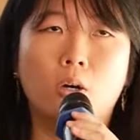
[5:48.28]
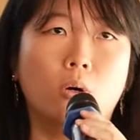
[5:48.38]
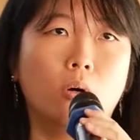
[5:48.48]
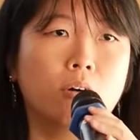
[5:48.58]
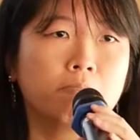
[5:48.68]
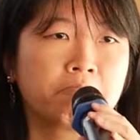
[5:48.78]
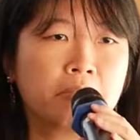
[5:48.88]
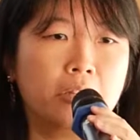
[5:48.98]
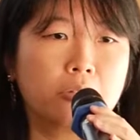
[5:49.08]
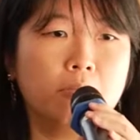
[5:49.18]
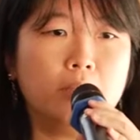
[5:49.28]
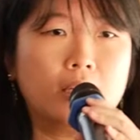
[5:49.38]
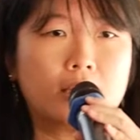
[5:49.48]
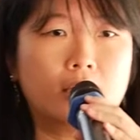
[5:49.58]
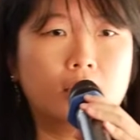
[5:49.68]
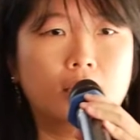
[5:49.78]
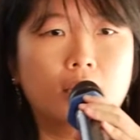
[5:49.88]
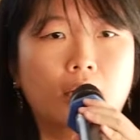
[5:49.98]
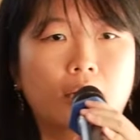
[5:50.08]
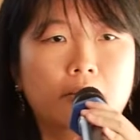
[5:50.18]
or it could be a certain